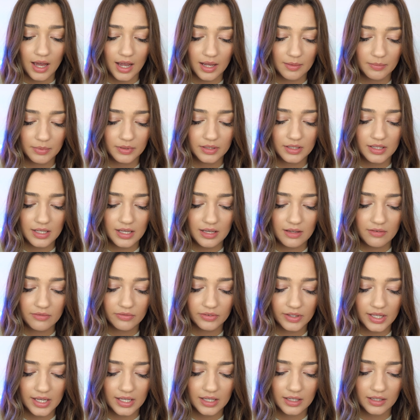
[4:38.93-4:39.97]
I believe,
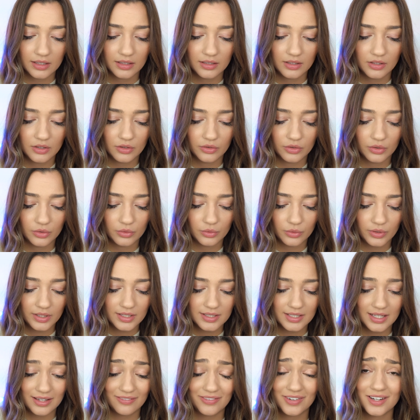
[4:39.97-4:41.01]
like, you know, the Lord
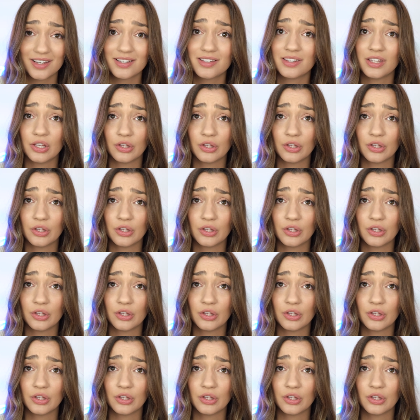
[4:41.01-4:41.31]
has given us